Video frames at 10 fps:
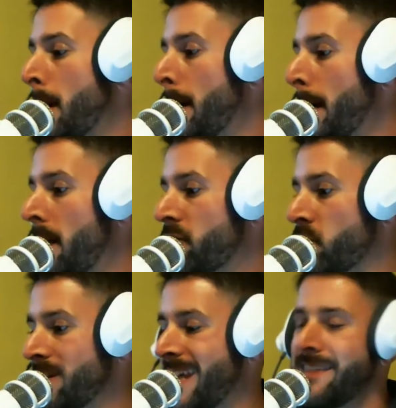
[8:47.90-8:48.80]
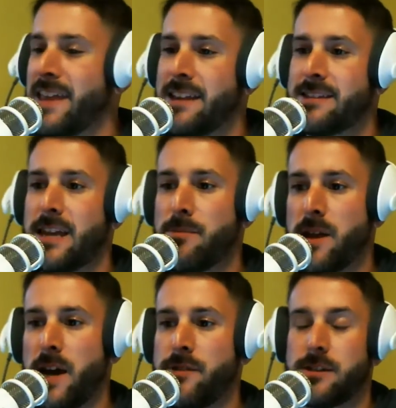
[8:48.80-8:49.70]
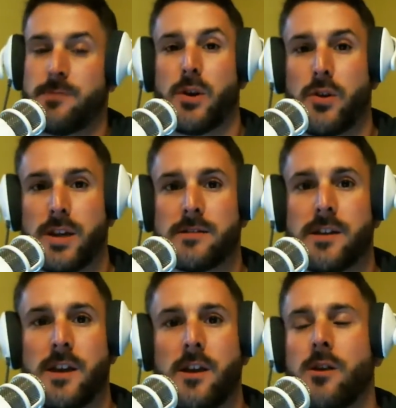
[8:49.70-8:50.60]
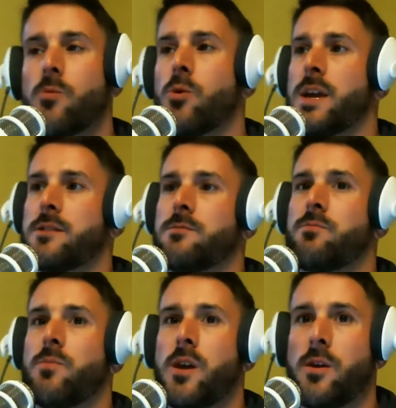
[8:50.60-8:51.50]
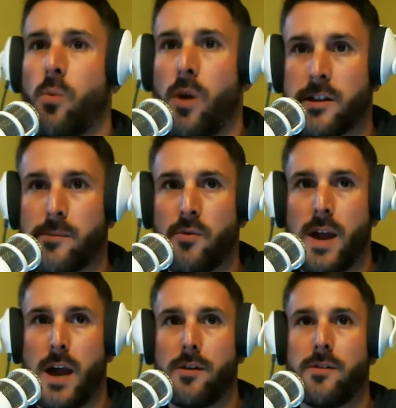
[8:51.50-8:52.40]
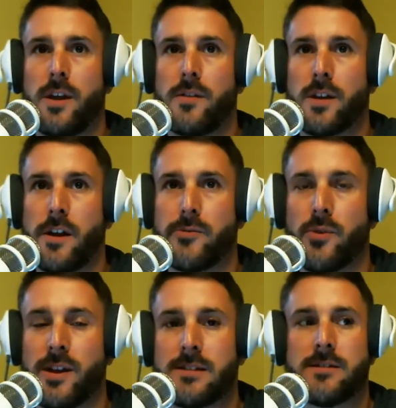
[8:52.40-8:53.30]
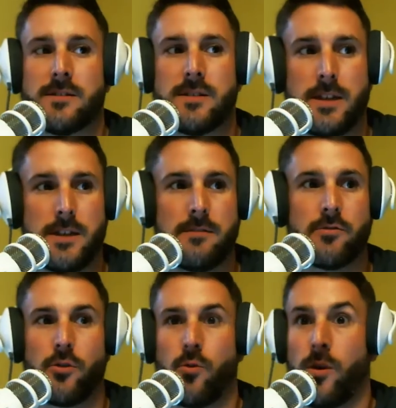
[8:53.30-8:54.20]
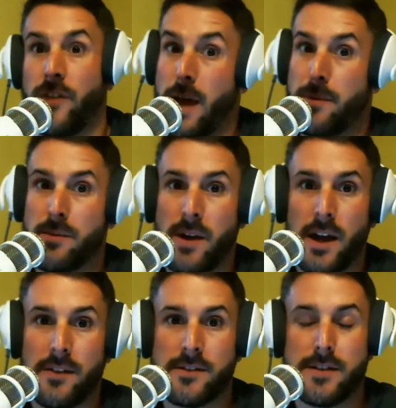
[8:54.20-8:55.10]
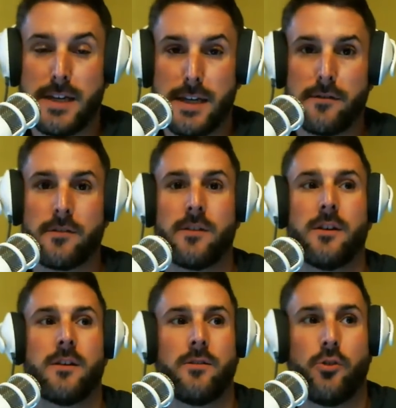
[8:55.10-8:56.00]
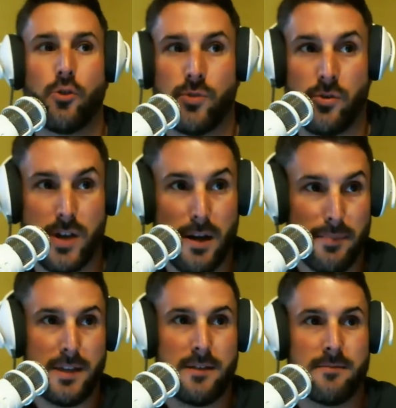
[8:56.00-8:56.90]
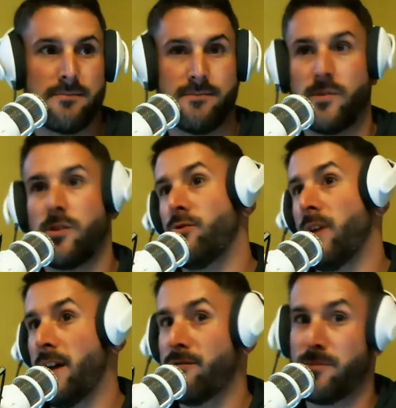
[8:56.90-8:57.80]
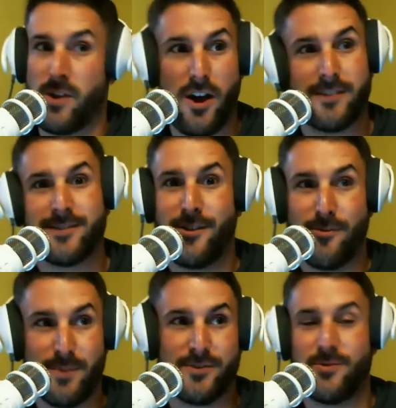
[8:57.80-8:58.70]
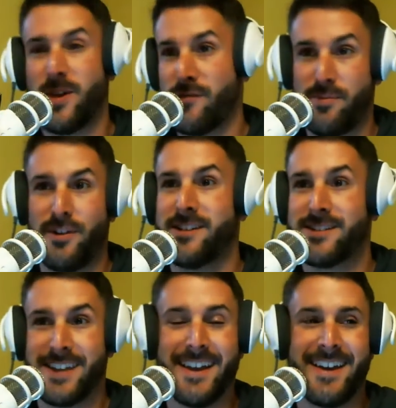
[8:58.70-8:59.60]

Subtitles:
So we'd taken that same kind of experience where we get to walk them around, and the customer gets to see sort of what's happening behind the scenes. You're a real company. You have some cost here because you have a place.